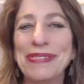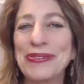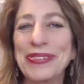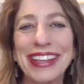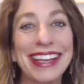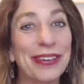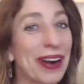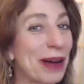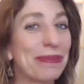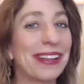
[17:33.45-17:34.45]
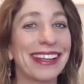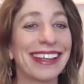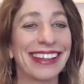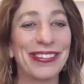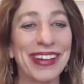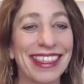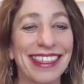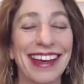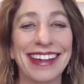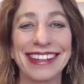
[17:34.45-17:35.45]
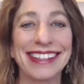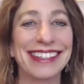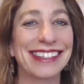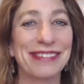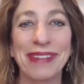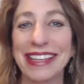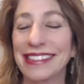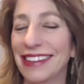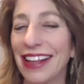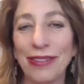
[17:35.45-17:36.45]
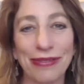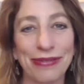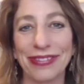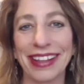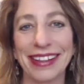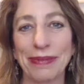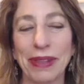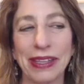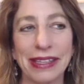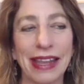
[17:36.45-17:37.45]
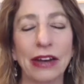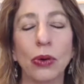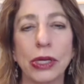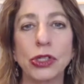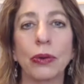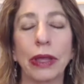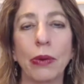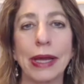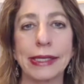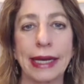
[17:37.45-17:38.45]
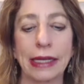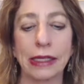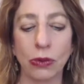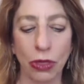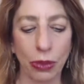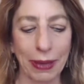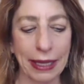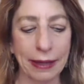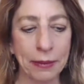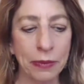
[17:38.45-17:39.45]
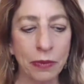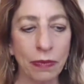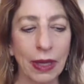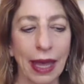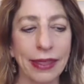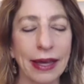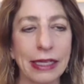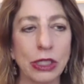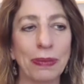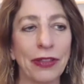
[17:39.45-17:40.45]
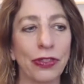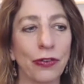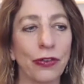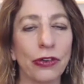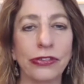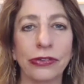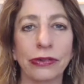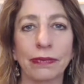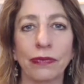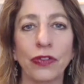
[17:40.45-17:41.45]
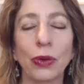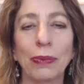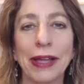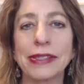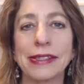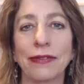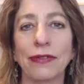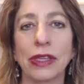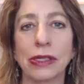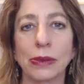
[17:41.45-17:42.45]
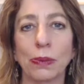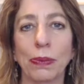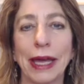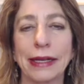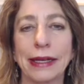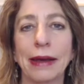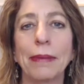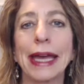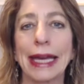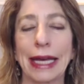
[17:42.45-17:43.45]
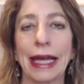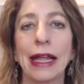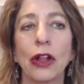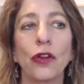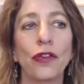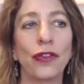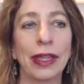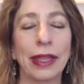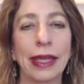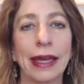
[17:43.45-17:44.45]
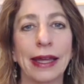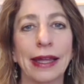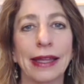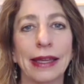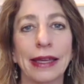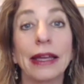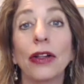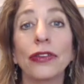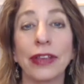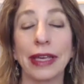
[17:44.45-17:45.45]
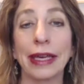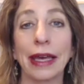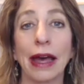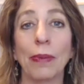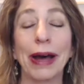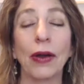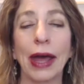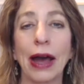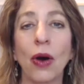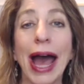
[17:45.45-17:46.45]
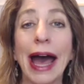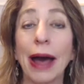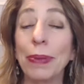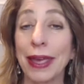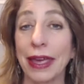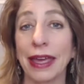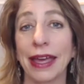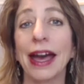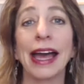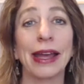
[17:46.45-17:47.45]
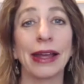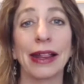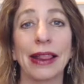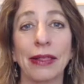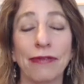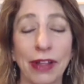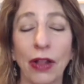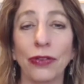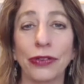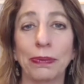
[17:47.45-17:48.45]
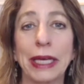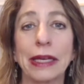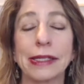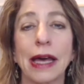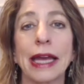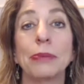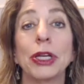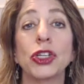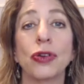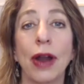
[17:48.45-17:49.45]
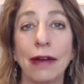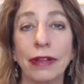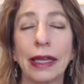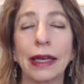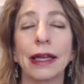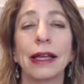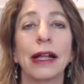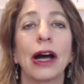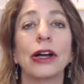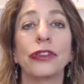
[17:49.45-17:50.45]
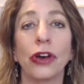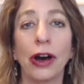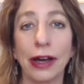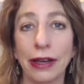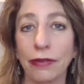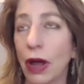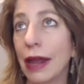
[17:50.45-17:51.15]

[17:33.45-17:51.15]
I've been really grappling with that myself. And that question really resonates with me. I think I spent the first few months of this pandemic feeling guilty about how happy I felt because I had been traveling a ton.